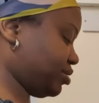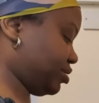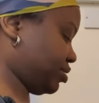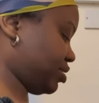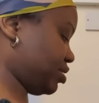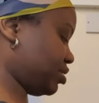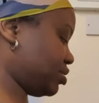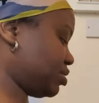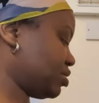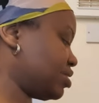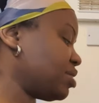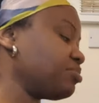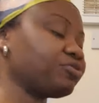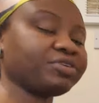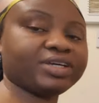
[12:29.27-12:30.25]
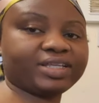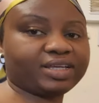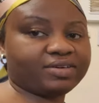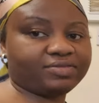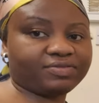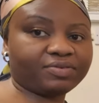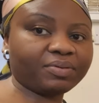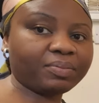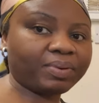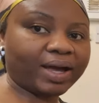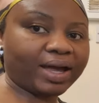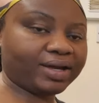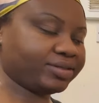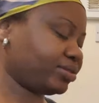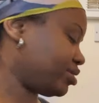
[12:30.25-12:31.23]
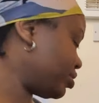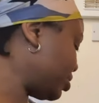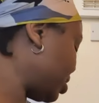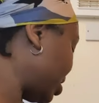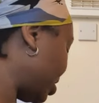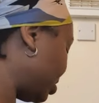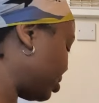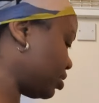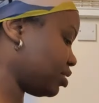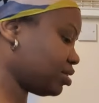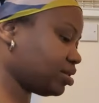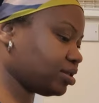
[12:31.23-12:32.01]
simmering now for about 10